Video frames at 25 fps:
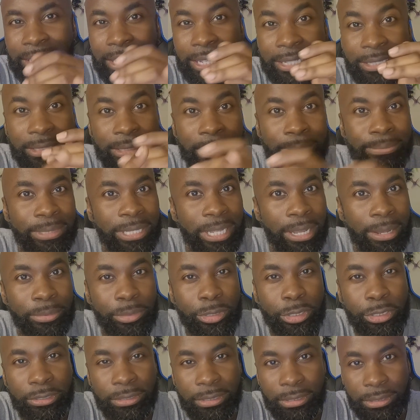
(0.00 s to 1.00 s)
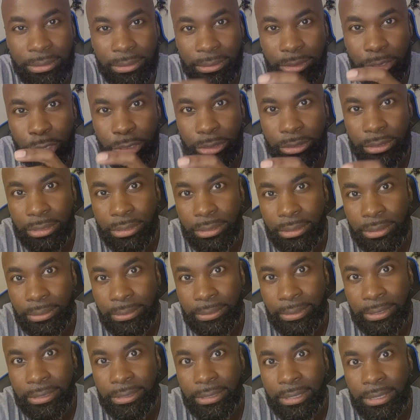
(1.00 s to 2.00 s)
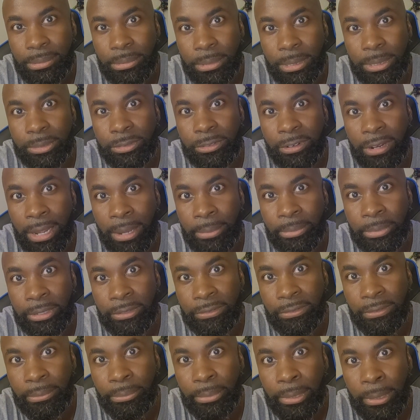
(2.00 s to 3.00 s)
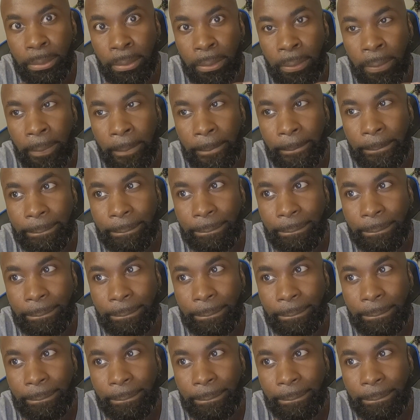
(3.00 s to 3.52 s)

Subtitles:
and sometimes YouTube will unsubscribe you from people.